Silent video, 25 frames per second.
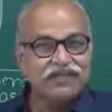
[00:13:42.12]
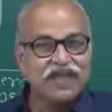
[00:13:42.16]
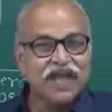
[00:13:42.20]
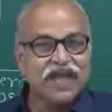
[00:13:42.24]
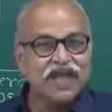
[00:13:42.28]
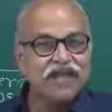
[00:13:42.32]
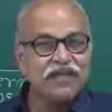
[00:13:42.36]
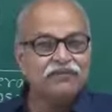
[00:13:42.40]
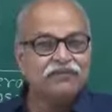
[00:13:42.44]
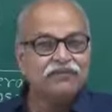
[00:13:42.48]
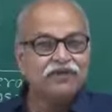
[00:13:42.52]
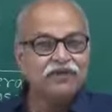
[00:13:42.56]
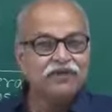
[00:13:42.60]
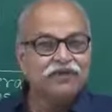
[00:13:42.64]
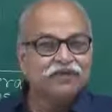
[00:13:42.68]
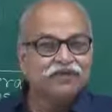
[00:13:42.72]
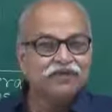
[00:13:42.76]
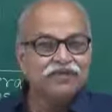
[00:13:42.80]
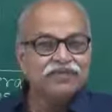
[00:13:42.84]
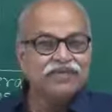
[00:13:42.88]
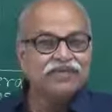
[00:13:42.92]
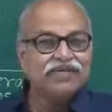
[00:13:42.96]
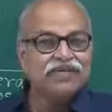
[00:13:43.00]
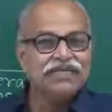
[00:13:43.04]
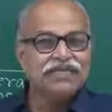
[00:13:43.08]
I am not
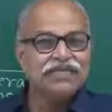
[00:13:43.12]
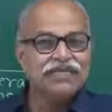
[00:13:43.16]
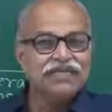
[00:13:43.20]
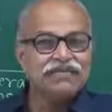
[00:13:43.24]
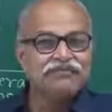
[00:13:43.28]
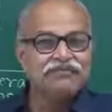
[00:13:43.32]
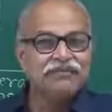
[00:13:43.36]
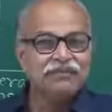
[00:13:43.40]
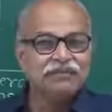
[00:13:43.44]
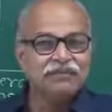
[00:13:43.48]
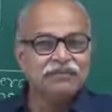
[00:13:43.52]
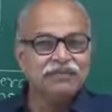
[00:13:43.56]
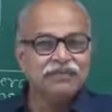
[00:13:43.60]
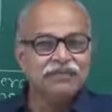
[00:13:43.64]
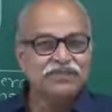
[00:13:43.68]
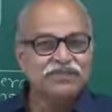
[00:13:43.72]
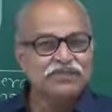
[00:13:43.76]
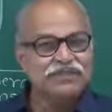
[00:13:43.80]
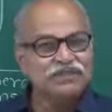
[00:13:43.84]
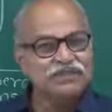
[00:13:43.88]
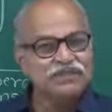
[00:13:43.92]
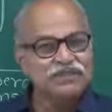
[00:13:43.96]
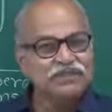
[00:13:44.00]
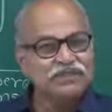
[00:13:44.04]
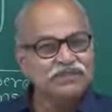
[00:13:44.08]
losing any
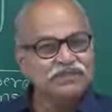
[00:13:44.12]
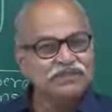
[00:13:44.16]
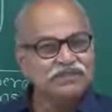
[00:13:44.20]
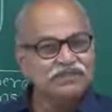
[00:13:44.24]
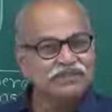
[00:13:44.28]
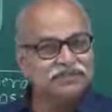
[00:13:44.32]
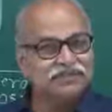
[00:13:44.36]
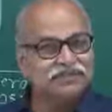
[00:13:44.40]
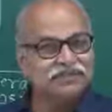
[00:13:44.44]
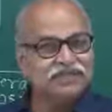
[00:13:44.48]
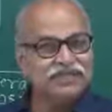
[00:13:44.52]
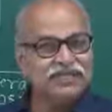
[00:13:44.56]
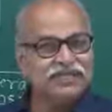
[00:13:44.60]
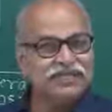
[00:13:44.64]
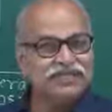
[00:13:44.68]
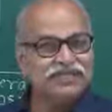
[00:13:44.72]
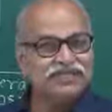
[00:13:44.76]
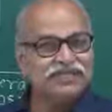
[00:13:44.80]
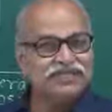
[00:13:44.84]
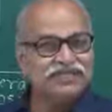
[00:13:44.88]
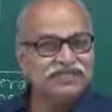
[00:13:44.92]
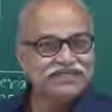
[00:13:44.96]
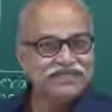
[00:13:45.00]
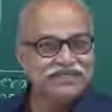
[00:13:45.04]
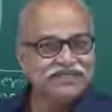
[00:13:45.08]
information.
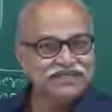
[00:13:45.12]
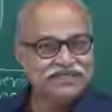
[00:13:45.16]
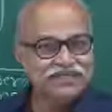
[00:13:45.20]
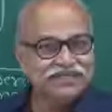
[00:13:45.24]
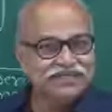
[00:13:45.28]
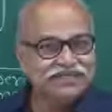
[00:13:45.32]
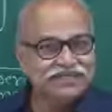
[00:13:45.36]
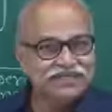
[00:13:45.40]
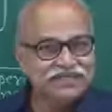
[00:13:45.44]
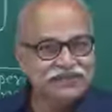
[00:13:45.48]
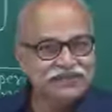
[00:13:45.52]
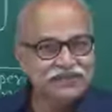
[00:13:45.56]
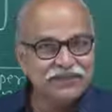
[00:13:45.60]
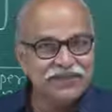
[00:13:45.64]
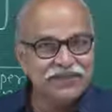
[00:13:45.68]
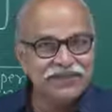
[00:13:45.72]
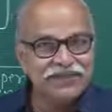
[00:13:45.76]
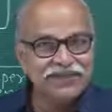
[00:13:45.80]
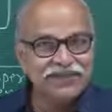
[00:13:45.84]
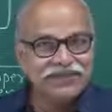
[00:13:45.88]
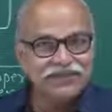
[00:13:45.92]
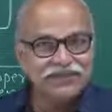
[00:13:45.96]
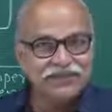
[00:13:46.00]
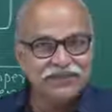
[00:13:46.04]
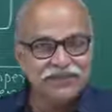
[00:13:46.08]
It is
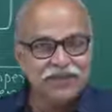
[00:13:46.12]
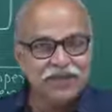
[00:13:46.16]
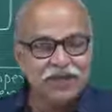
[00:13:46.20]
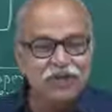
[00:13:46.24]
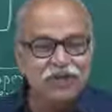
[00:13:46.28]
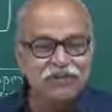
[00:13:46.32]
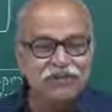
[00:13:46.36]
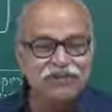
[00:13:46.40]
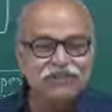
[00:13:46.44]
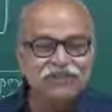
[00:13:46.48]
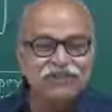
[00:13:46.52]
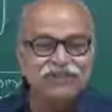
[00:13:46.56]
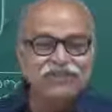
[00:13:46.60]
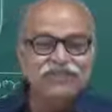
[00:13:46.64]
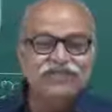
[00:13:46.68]
doing its job.